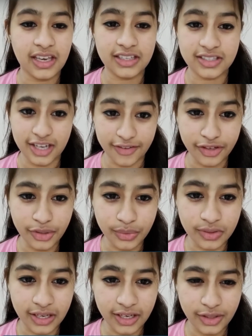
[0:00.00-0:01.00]
It's never
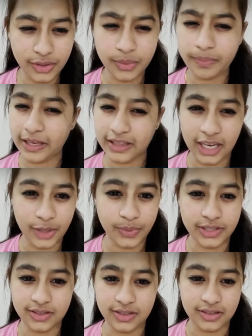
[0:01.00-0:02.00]
too late to make that
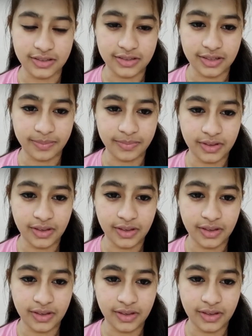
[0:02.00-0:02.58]
one single step.